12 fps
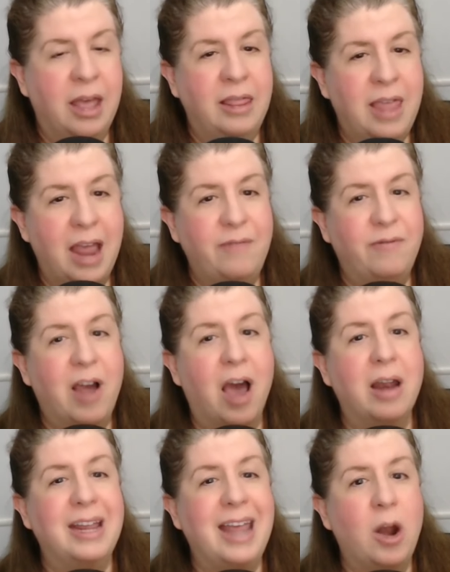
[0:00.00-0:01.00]
They've got
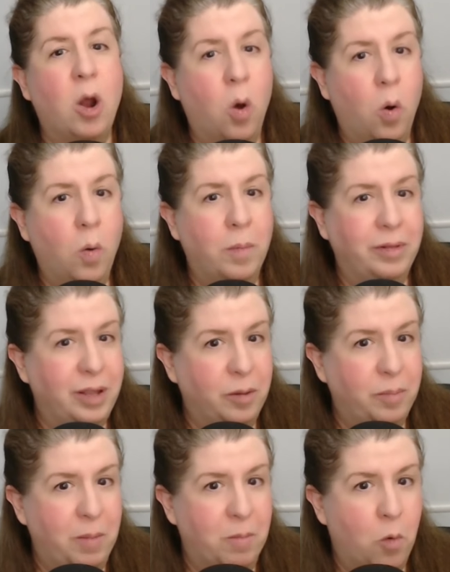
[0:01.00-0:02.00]
to get home a
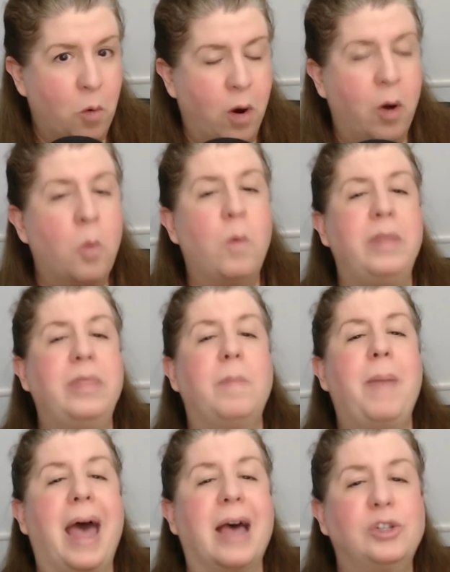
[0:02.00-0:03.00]
little bit more with the
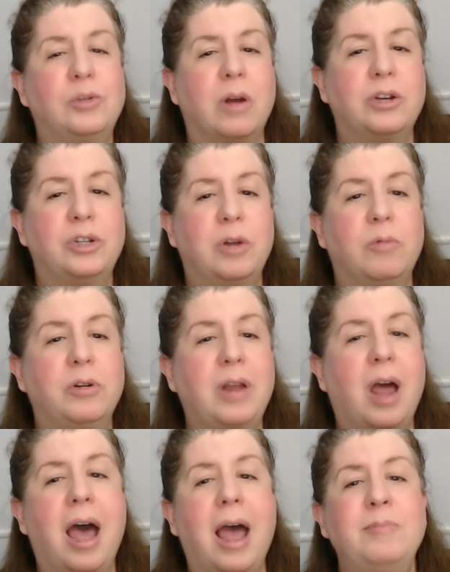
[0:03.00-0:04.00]
pass rush. There were
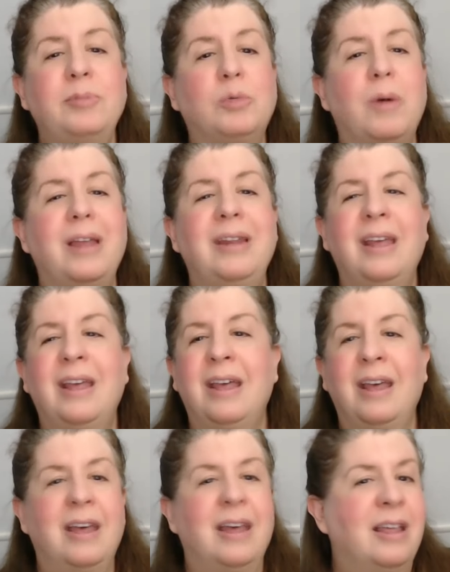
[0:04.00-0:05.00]
times when
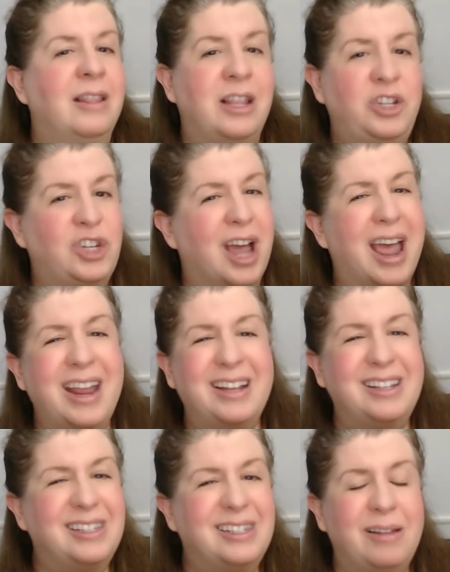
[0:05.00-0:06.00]
the
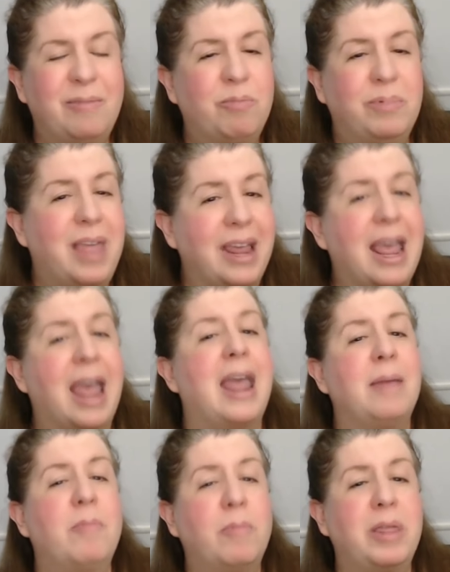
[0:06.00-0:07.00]
Giants, they
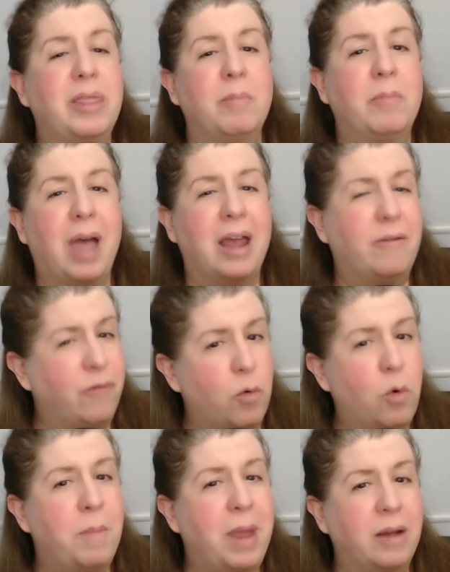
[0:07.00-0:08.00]
came with them at a
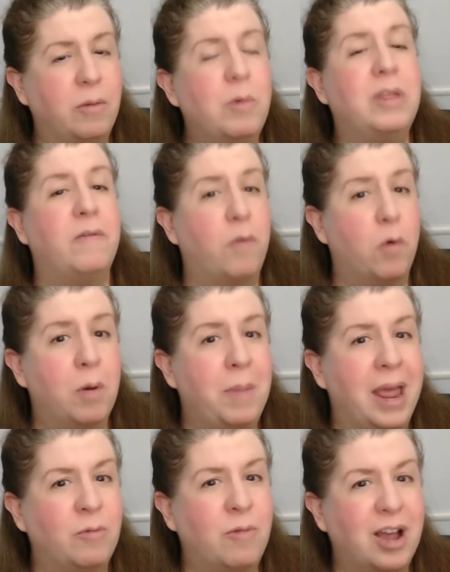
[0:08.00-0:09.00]

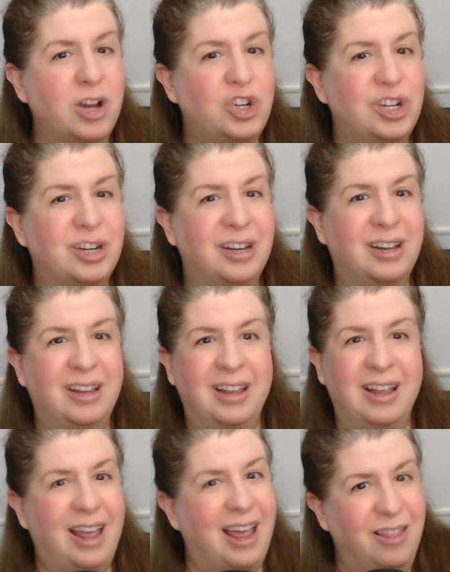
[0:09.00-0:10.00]
four-man rush,
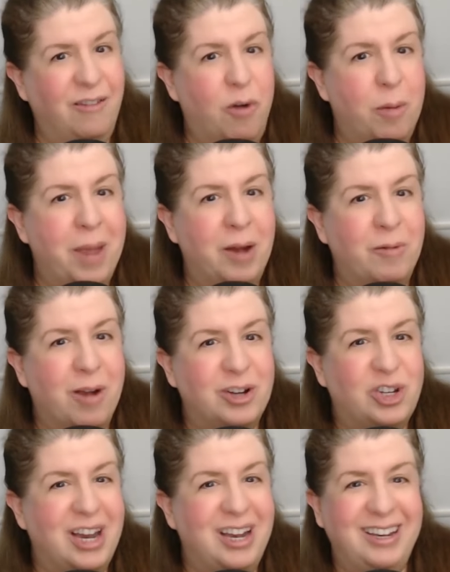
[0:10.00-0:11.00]
and the four-man
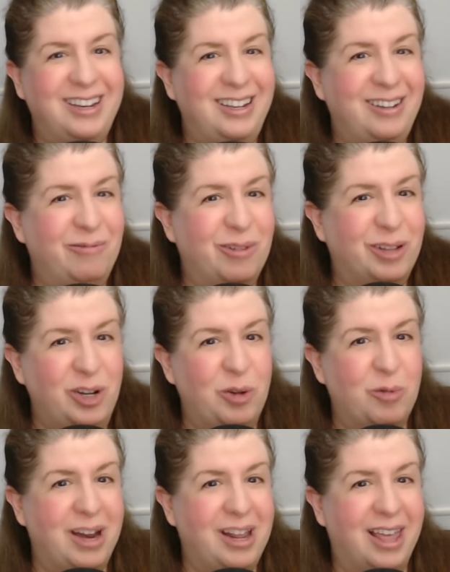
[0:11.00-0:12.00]
rush didn't really
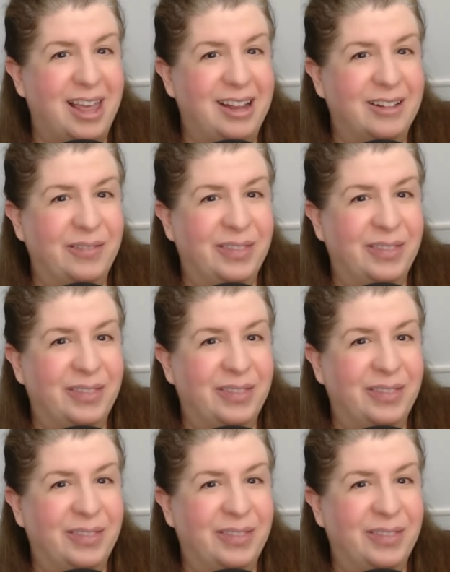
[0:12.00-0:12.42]
do anything.